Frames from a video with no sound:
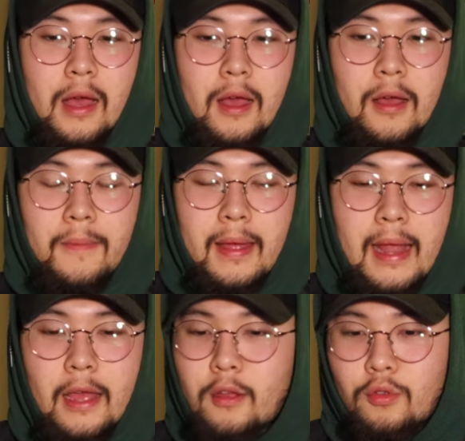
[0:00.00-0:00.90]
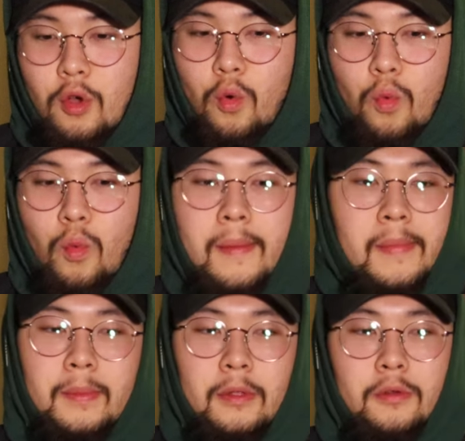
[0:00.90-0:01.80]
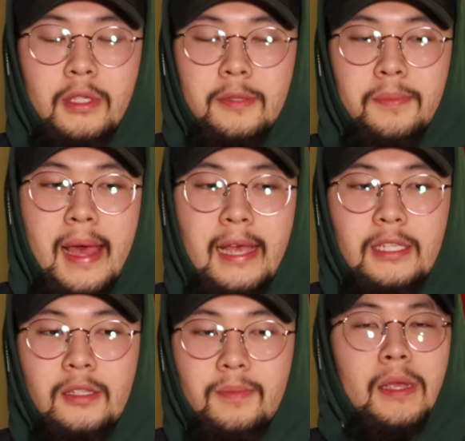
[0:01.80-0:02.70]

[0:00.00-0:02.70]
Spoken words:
And I don't know what made me lose this passion.